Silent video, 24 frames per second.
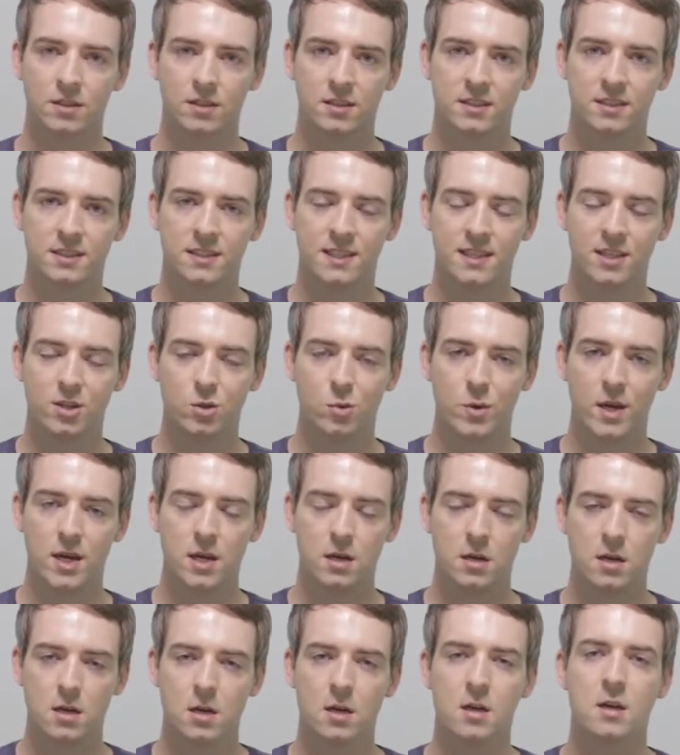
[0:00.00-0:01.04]
See you
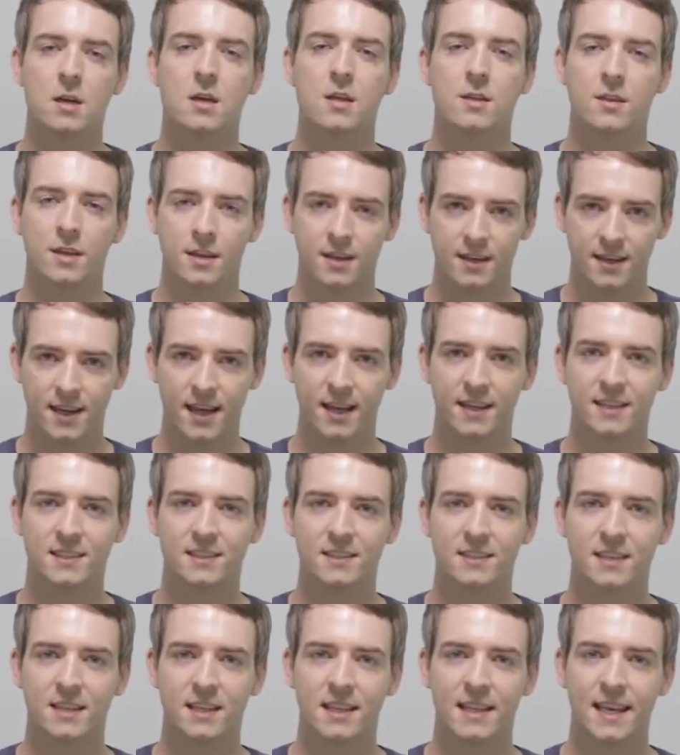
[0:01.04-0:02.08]
in the
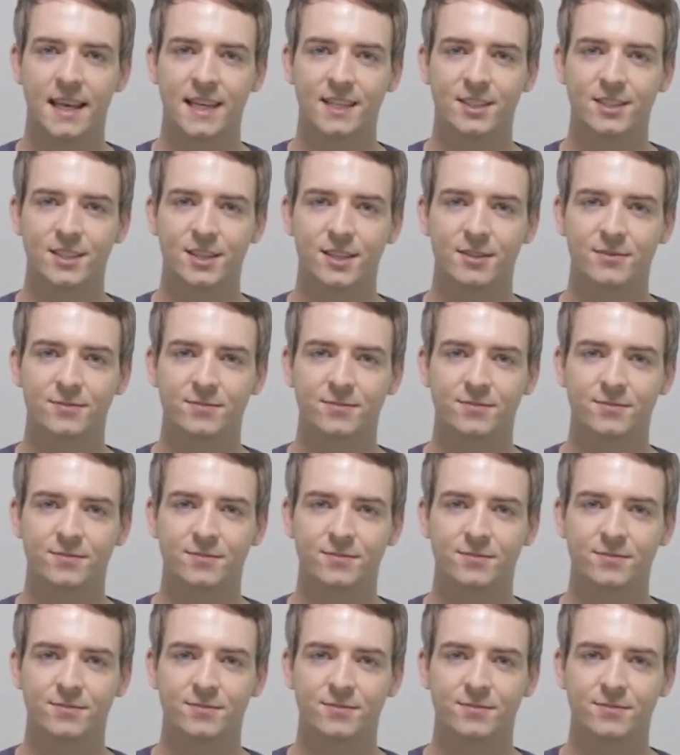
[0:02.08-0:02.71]
next lecture.